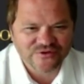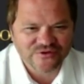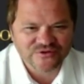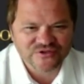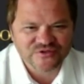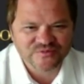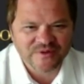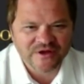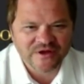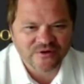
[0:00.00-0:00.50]
into
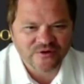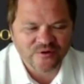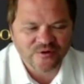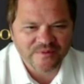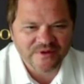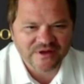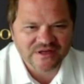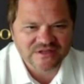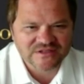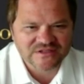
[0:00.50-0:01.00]

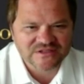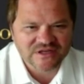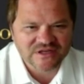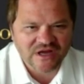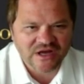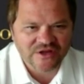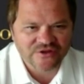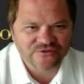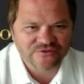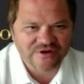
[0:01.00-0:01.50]
Kuzmenko because
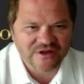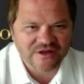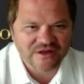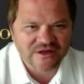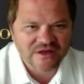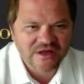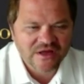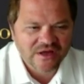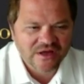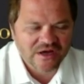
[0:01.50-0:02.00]

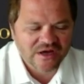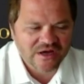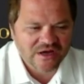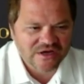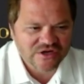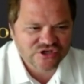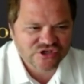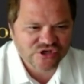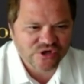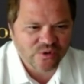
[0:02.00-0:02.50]
Andrei
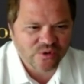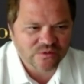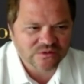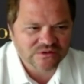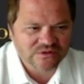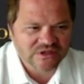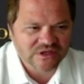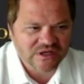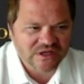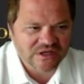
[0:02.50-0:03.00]

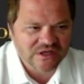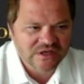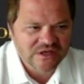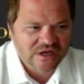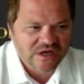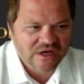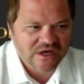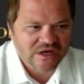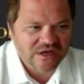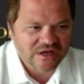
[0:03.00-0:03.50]
showed
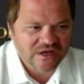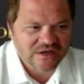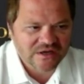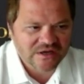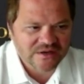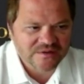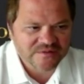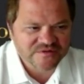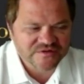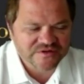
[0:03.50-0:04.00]

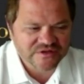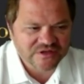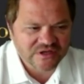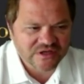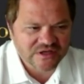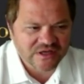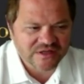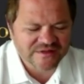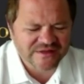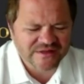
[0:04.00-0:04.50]

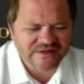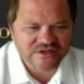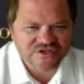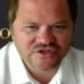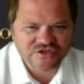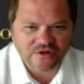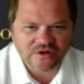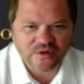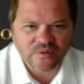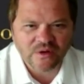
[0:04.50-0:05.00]
an
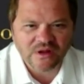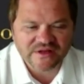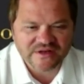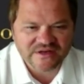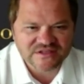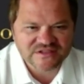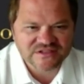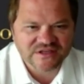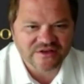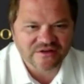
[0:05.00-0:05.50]
NHL
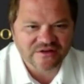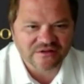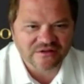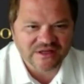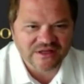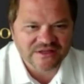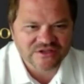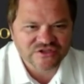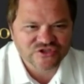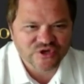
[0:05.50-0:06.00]
quality
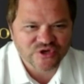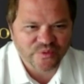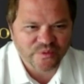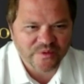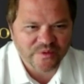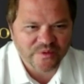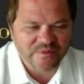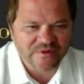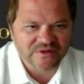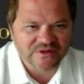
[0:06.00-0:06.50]
skill. And
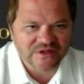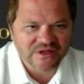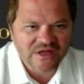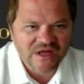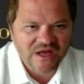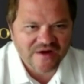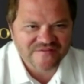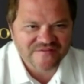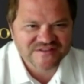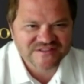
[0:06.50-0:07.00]
so
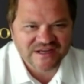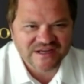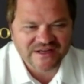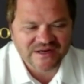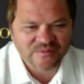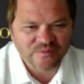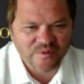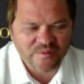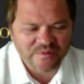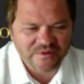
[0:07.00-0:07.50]
I've
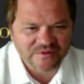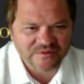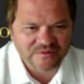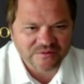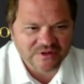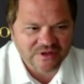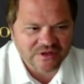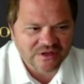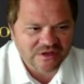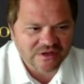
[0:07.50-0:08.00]
signed him, we've
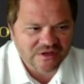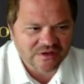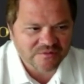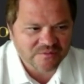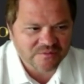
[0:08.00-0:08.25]
been